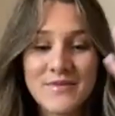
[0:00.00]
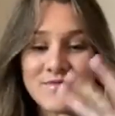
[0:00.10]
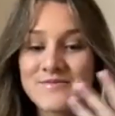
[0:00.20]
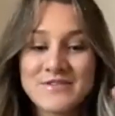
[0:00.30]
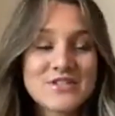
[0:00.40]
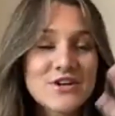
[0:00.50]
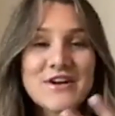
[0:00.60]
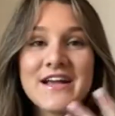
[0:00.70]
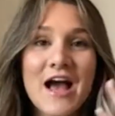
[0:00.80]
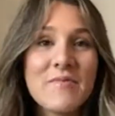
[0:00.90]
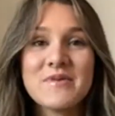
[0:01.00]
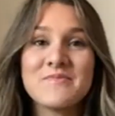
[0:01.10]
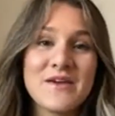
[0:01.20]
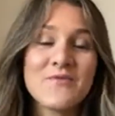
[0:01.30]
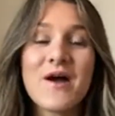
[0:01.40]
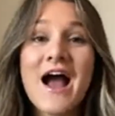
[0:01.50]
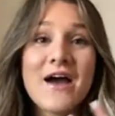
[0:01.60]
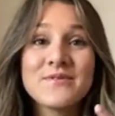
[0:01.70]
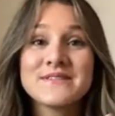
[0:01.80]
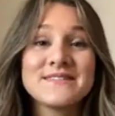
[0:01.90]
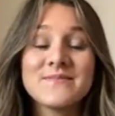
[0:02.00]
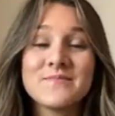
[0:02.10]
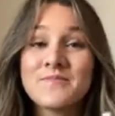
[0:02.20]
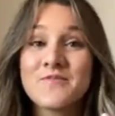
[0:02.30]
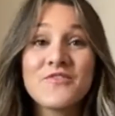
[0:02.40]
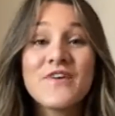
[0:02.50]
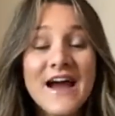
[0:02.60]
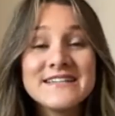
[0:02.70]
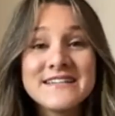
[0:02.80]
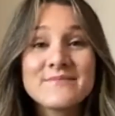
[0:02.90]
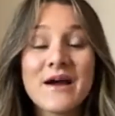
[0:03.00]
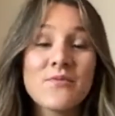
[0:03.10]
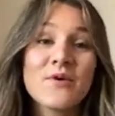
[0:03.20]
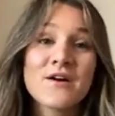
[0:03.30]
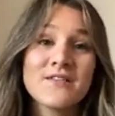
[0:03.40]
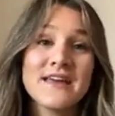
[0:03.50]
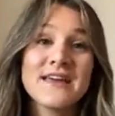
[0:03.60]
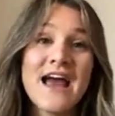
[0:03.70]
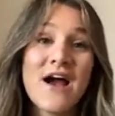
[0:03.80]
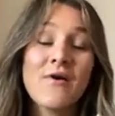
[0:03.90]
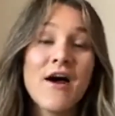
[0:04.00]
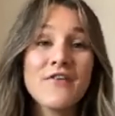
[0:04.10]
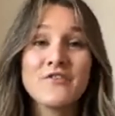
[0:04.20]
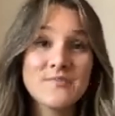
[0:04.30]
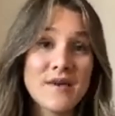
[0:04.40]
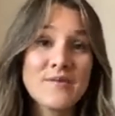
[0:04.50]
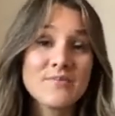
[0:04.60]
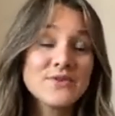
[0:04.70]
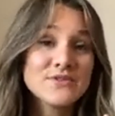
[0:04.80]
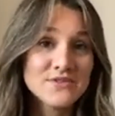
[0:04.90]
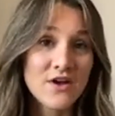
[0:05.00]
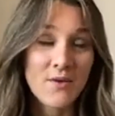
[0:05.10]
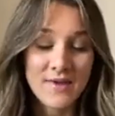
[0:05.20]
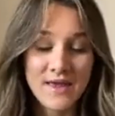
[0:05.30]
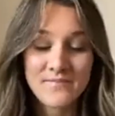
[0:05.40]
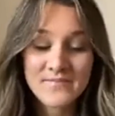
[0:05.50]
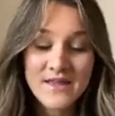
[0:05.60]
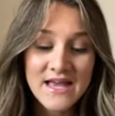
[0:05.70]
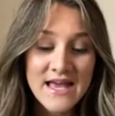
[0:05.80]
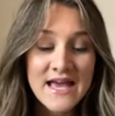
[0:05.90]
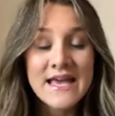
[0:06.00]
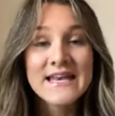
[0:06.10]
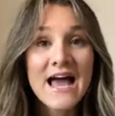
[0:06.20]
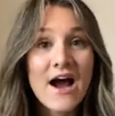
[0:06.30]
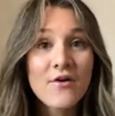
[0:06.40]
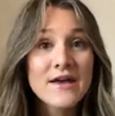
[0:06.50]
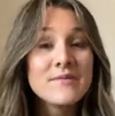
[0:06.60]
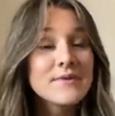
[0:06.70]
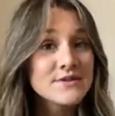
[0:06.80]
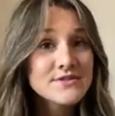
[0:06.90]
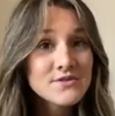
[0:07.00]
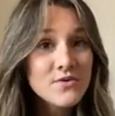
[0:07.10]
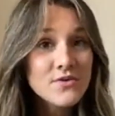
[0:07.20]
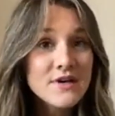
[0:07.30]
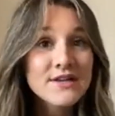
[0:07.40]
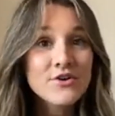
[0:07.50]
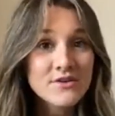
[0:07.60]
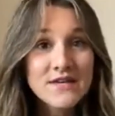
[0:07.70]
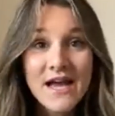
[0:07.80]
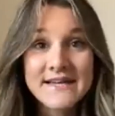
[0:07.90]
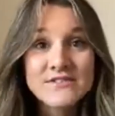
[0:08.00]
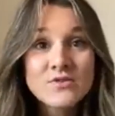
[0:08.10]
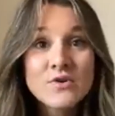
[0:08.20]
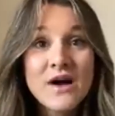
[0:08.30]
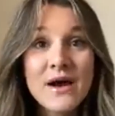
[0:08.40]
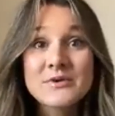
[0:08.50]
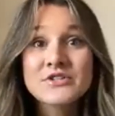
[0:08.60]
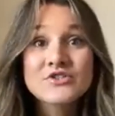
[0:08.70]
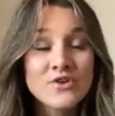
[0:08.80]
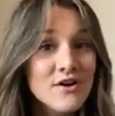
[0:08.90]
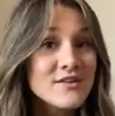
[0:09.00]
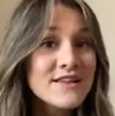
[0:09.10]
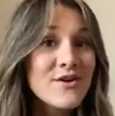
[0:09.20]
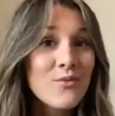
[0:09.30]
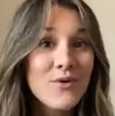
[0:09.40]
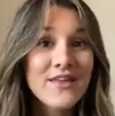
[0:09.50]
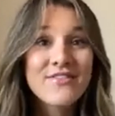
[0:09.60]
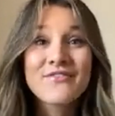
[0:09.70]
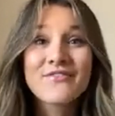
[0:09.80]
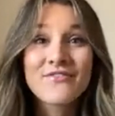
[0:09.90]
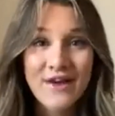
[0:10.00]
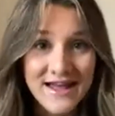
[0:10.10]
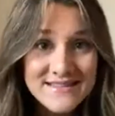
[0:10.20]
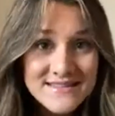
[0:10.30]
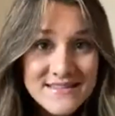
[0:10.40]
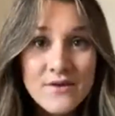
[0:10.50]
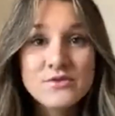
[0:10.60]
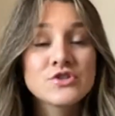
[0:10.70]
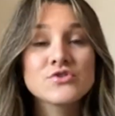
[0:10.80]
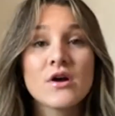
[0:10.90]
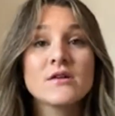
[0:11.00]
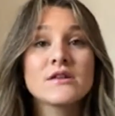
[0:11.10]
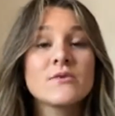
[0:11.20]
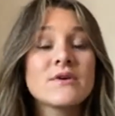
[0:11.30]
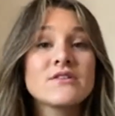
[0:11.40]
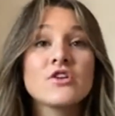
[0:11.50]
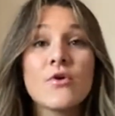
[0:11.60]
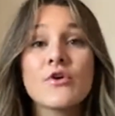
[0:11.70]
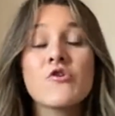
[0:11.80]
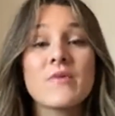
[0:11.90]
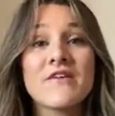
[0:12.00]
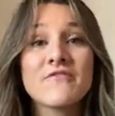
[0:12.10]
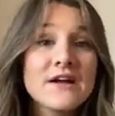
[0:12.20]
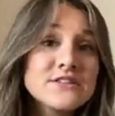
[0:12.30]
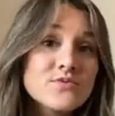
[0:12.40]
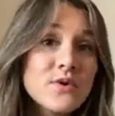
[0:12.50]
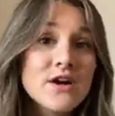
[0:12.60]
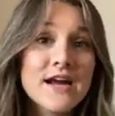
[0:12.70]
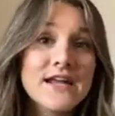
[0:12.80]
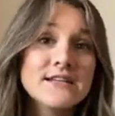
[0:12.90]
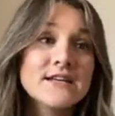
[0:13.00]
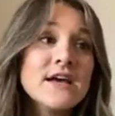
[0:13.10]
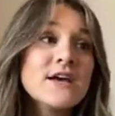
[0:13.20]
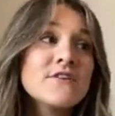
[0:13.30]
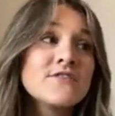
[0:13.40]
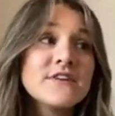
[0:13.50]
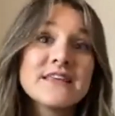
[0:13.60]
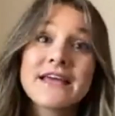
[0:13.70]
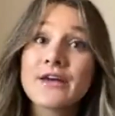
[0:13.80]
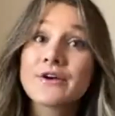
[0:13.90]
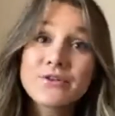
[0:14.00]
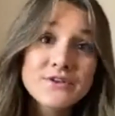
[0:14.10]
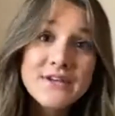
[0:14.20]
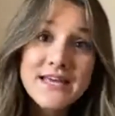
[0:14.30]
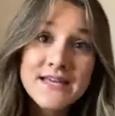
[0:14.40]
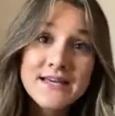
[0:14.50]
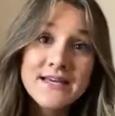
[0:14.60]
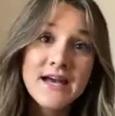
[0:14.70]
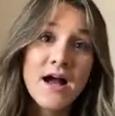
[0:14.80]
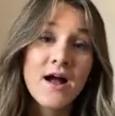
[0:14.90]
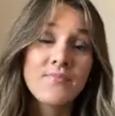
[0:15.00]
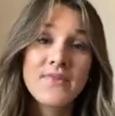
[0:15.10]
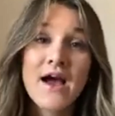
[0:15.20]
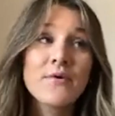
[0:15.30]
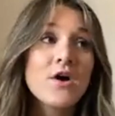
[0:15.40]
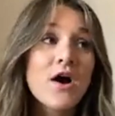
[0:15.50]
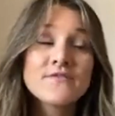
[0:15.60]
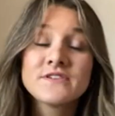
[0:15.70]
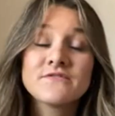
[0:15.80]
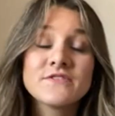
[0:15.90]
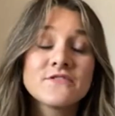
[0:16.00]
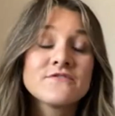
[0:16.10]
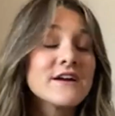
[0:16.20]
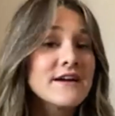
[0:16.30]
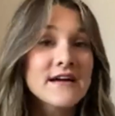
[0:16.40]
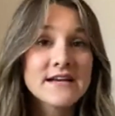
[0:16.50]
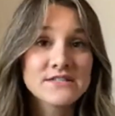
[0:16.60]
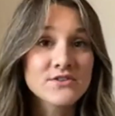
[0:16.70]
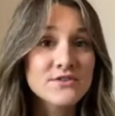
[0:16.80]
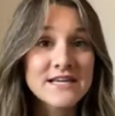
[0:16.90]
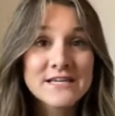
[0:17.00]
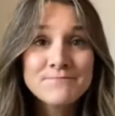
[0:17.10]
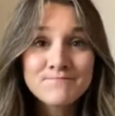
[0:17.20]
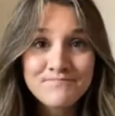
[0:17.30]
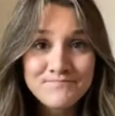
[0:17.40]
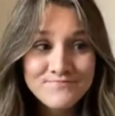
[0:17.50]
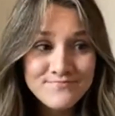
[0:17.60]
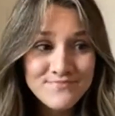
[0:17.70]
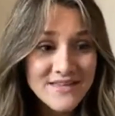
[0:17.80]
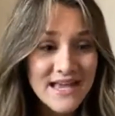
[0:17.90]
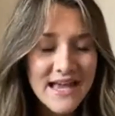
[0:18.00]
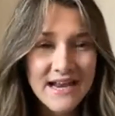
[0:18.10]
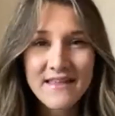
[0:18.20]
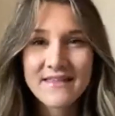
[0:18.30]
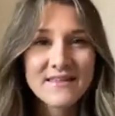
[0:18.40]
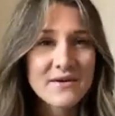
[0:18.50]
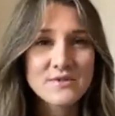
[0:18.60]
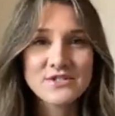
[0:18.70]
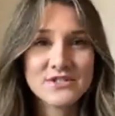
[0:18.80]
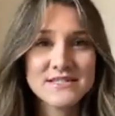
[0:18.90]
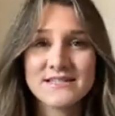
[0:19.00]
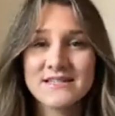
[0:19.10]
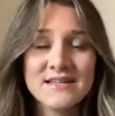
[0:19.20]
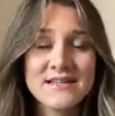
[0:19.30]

stirring up in me where I was finding my worth in how other people saw me. Now in middle school and early high school, I was struggling with friends. I was struggling with knowing who my friends were and feeling included. I would often feel very excluded. And I think that was just,